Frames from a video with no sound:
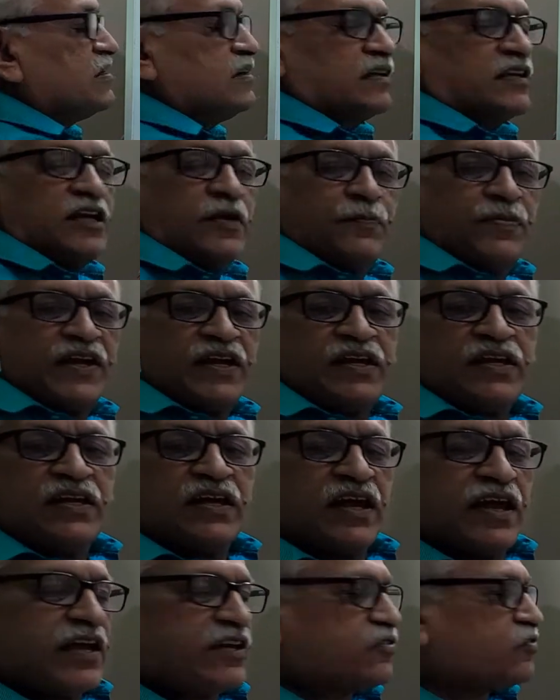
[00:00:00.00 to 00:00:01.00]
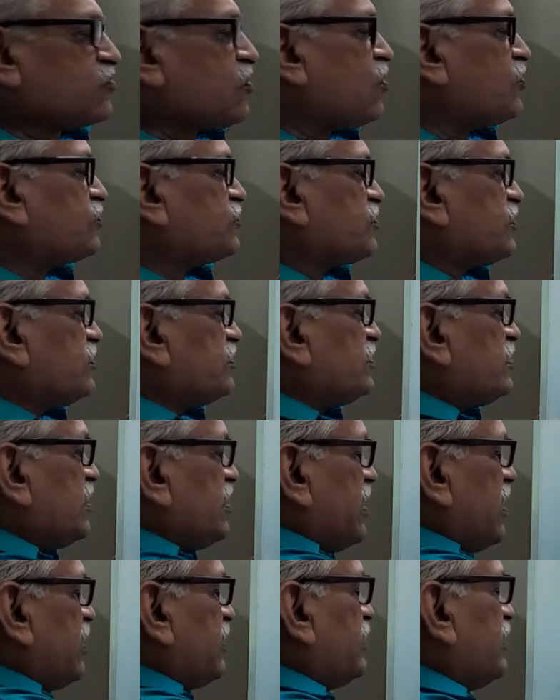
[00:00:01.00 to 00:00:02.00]
keeping x constant,
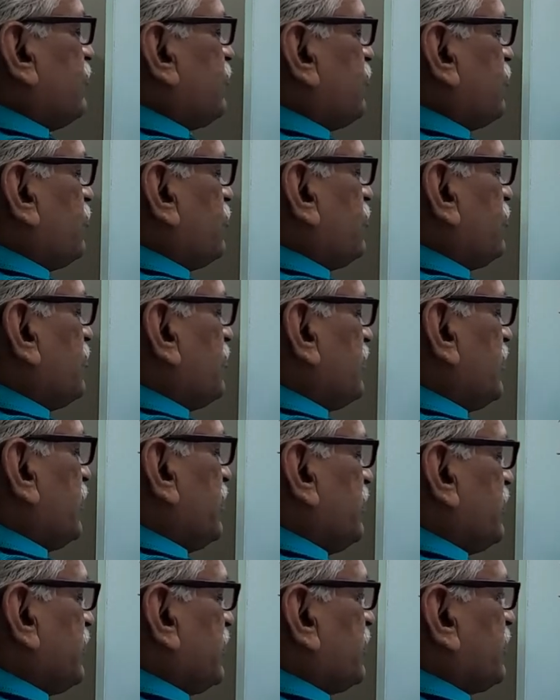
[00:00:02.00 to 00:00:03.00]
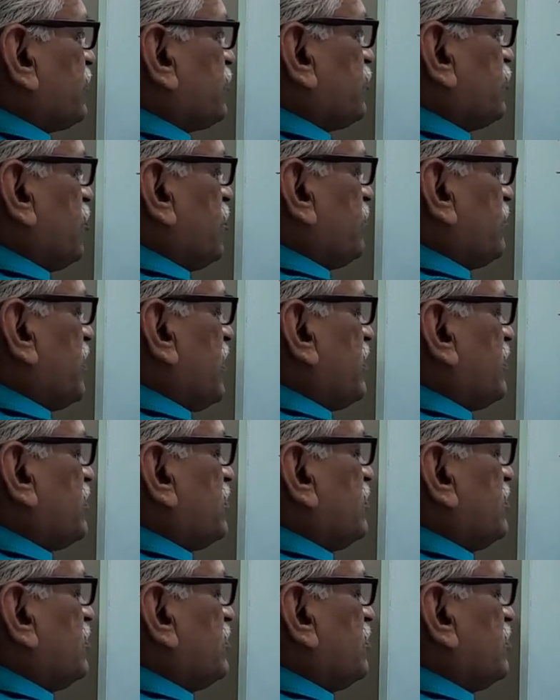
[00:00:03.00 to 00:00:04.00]
and therefore integration of
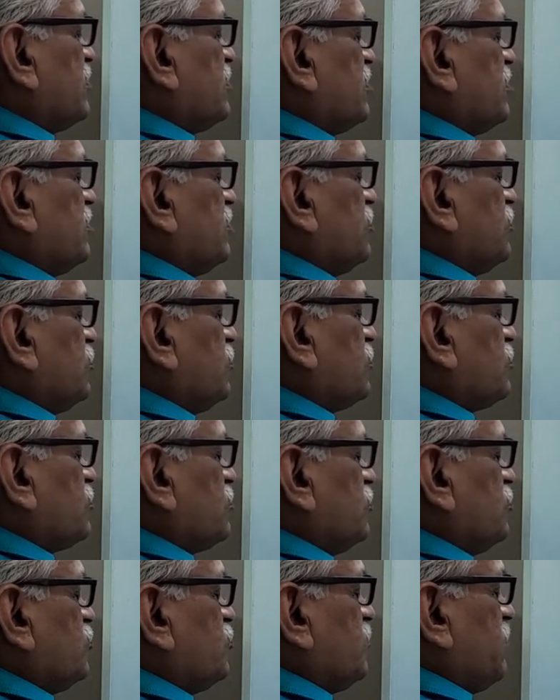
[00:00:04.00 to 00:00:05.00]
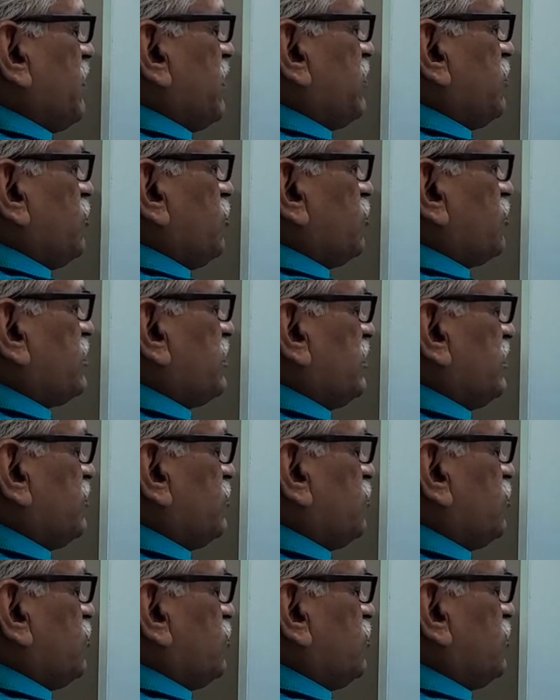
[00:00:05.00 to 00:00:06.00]
that dou 2u by dou t
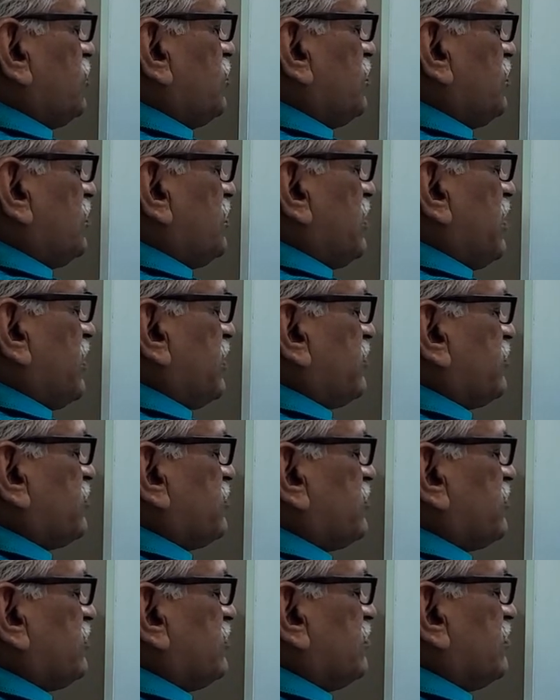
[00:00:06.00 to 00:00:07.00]
dou x